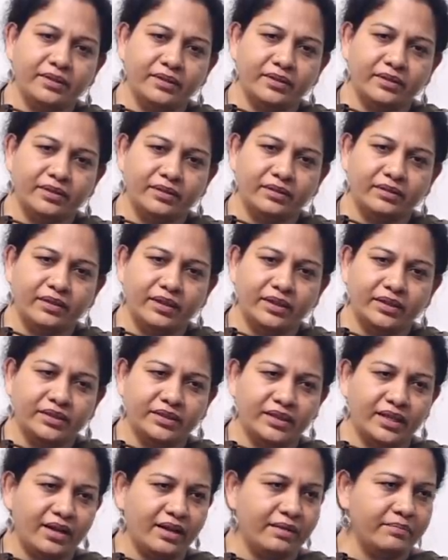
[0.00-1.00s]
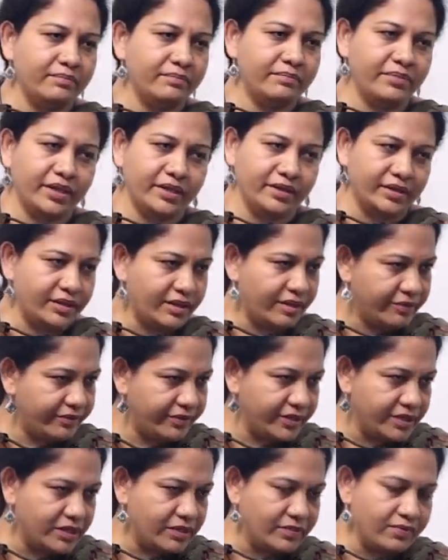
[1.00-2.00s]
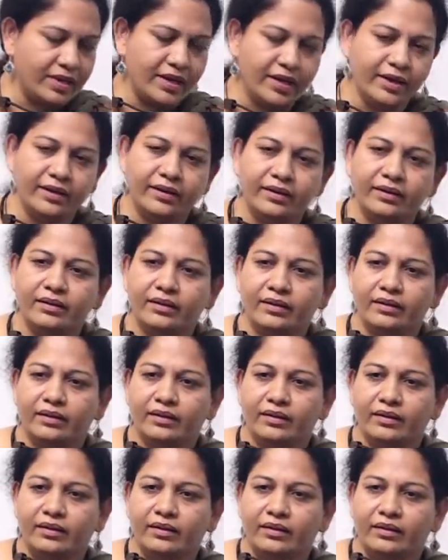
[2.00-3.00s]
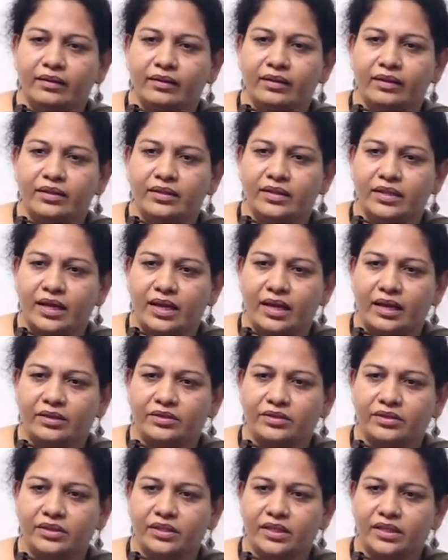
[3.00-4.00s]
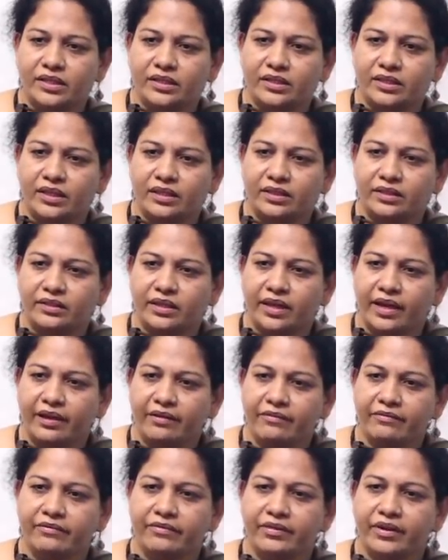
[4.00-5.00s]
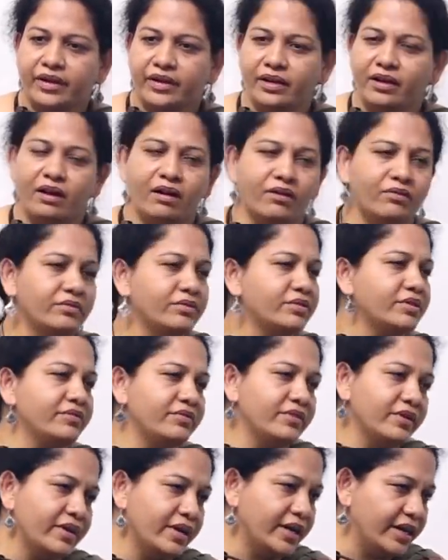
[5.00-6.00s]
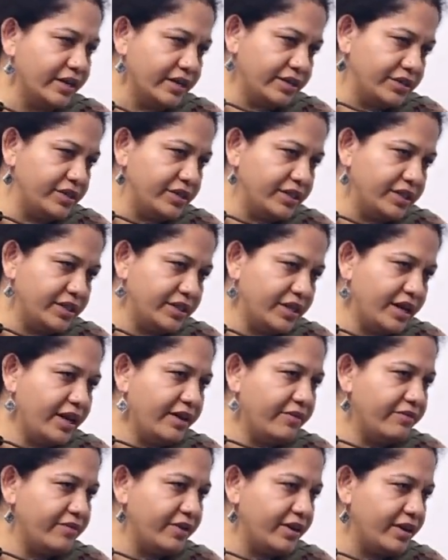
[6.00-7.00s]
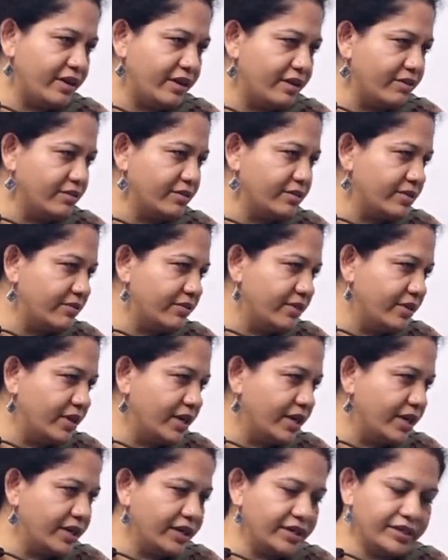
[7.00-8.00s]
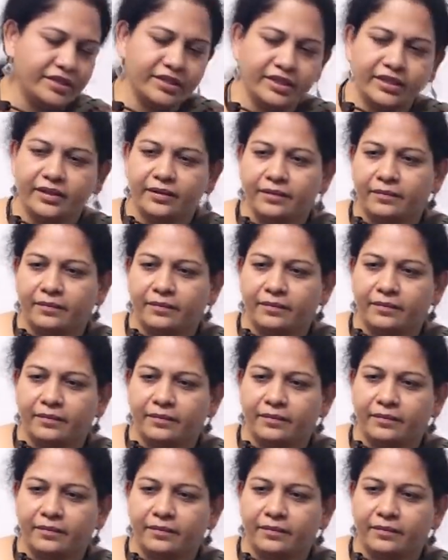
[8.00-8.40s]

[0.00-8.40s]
the exam being the toughest one, it actually sucks every ounce of your energy, every ounce of your energy.